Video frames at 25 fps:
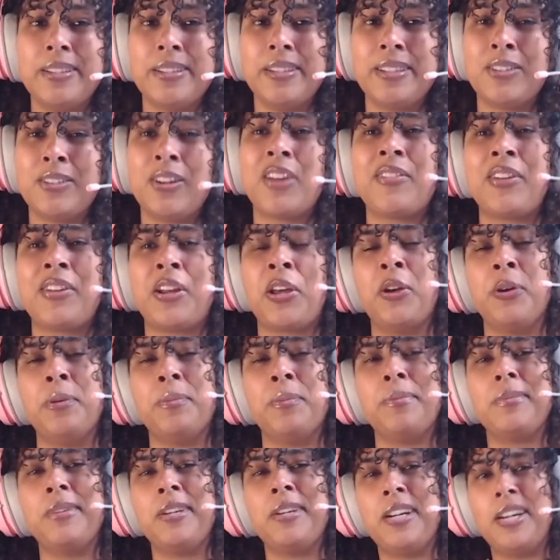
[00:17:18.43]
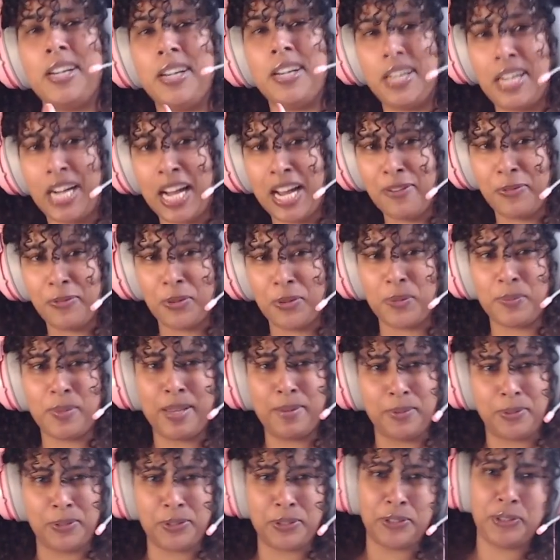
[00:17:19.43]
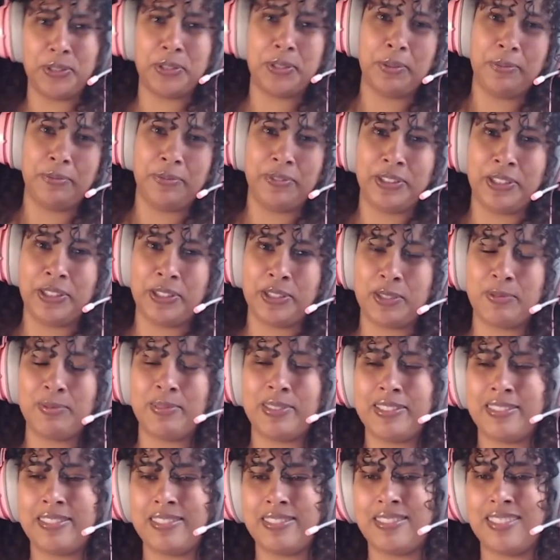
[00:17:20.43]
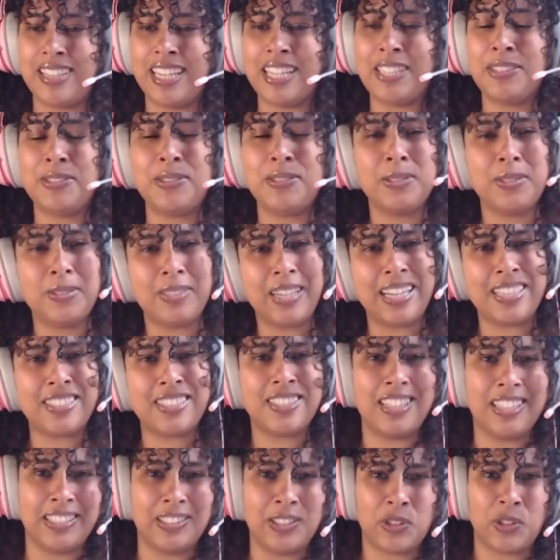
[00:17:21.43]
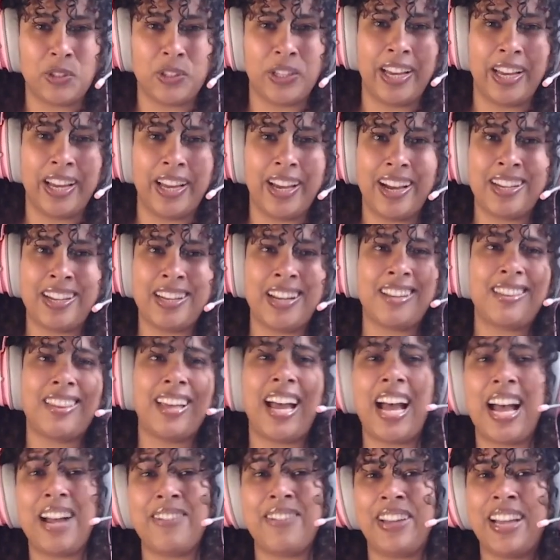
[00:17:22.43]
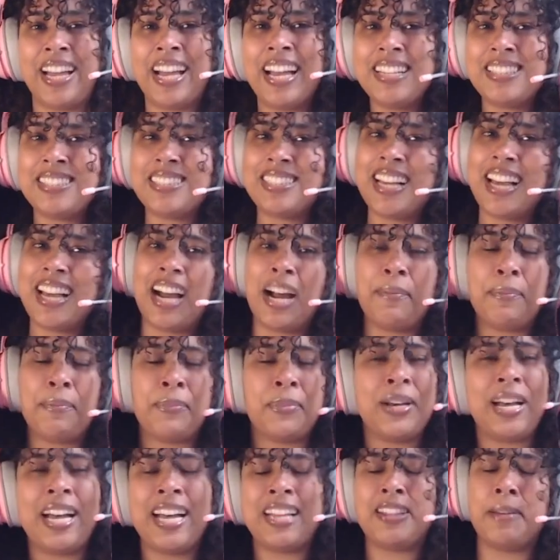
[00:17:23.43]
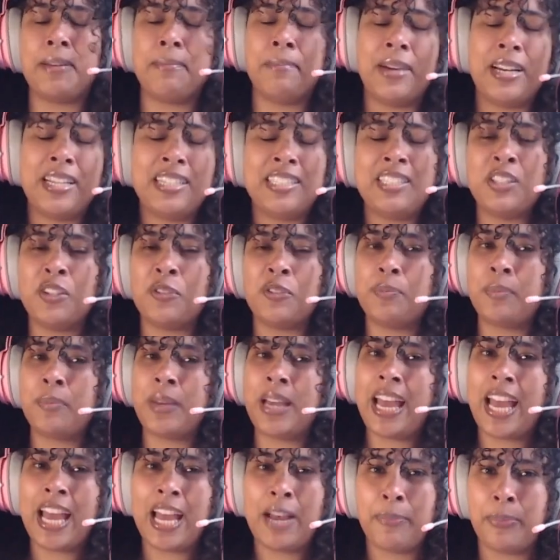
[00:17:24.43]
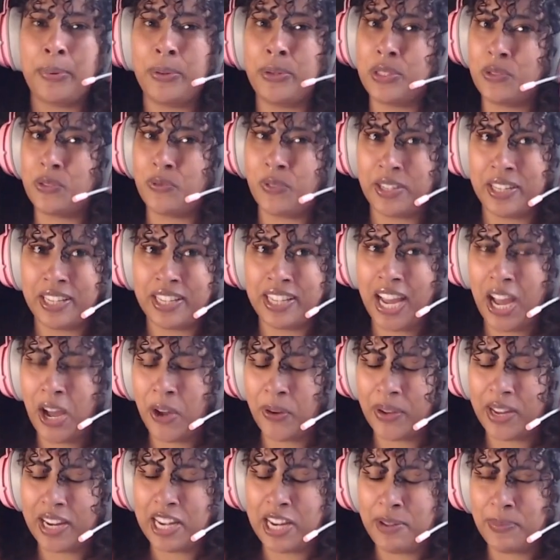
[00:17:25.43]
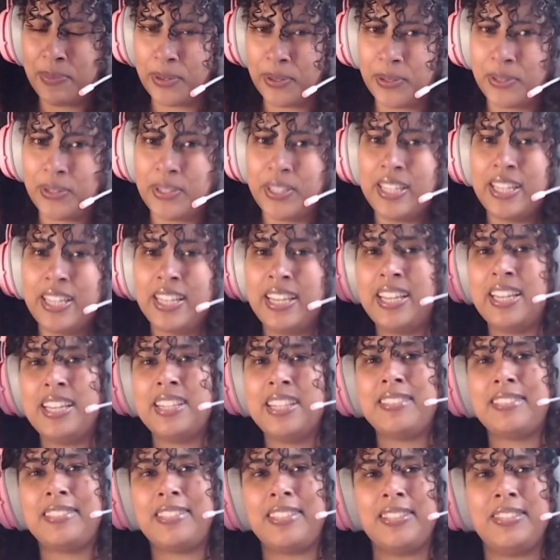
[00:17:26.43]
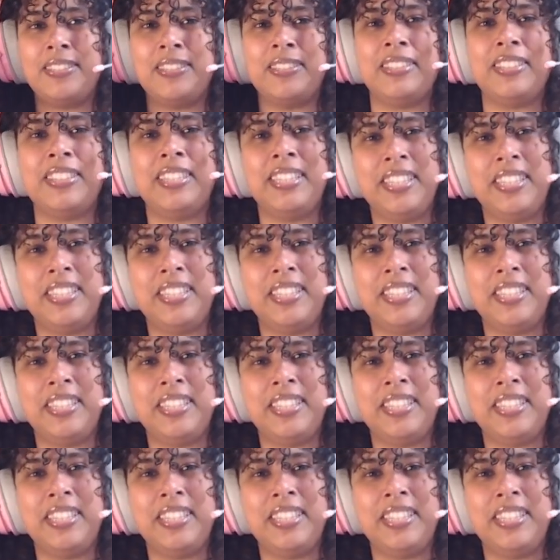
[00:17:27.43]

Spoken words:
not even hope, I will make more YouTube videos, because I do actually enjoy it. And now that I have a headset, I'm not at the mercy of my AirPods running out anymore. So